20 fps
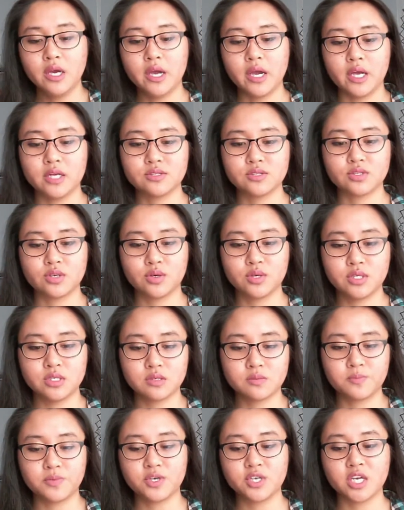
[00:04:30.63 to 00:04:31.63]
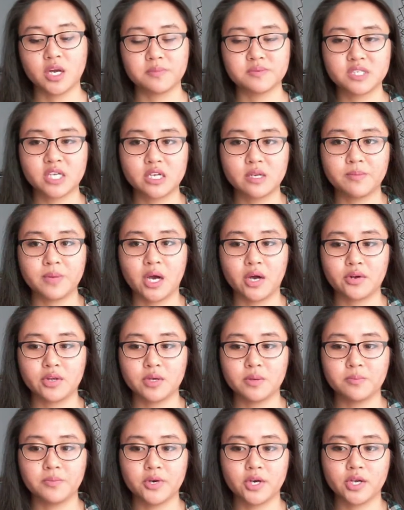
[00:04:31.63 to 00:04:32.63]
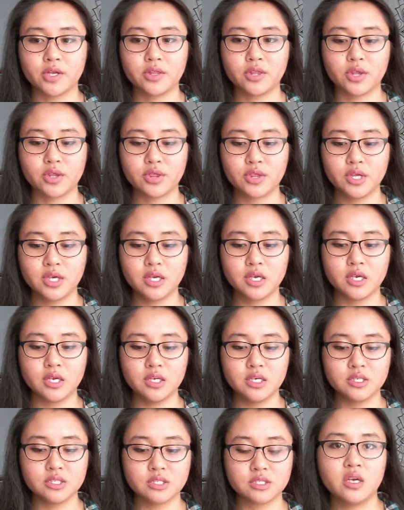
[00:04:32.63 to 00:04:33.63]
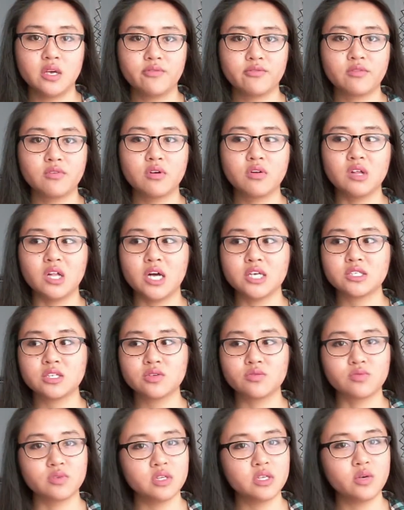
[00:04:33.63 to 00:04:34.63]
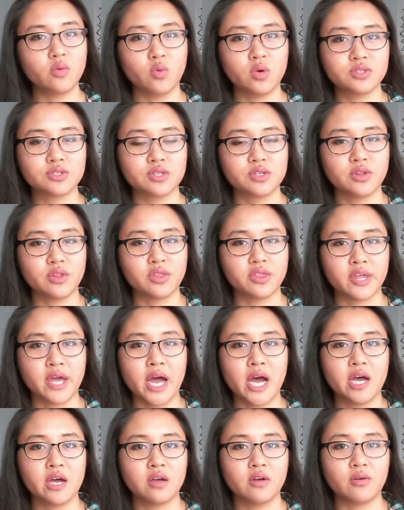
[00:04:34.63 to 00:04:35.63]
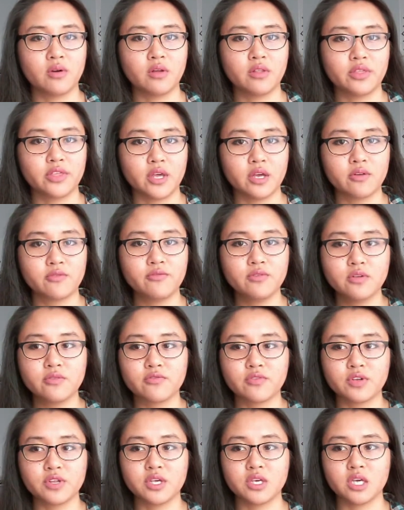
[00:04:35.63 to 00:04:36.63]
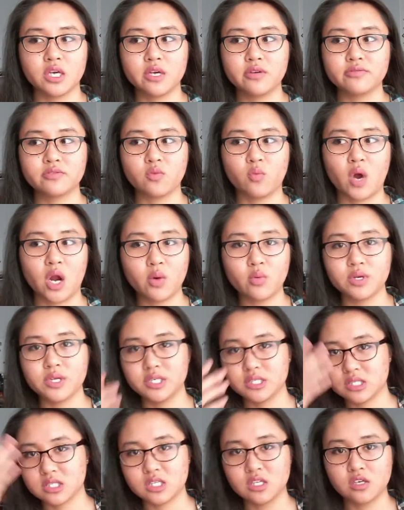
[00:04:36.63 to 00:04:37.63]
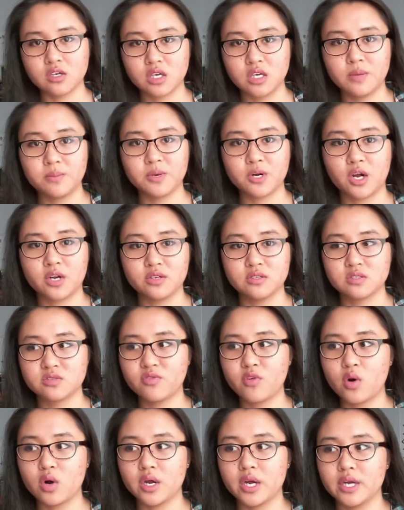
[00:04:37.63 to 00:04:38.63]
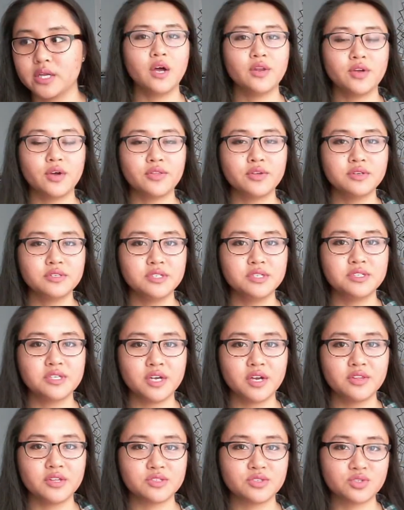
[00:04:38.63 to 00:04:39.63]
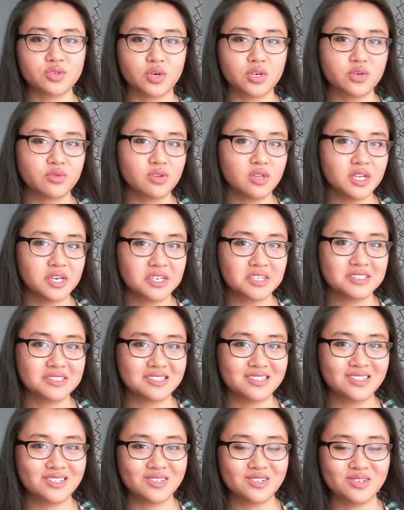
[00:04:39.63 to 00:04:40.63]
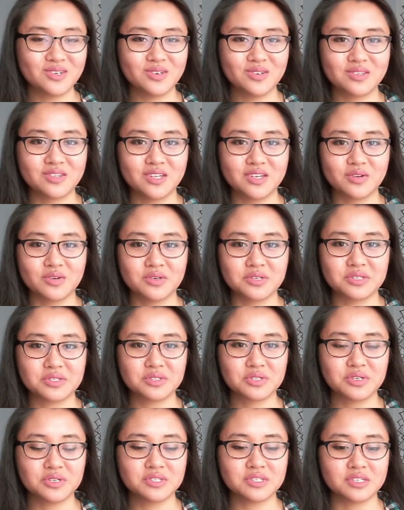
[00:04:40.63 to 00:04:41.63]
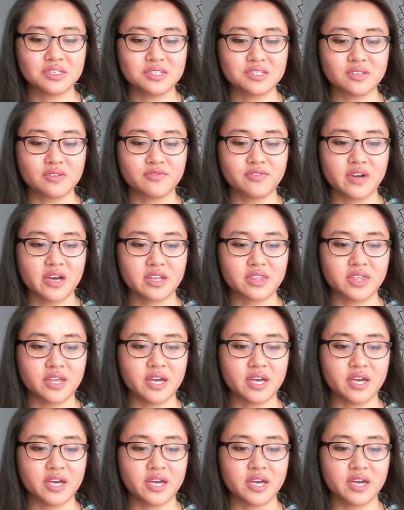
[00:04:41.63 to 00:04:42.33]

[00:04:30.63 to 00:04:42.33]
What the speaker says: And so he's pretty upset about it, but the thing is, if Glosric really wasn't that thankful for the gift, why would he still keep it on his forehead? Another detail that's sort of related to the crystals is the fact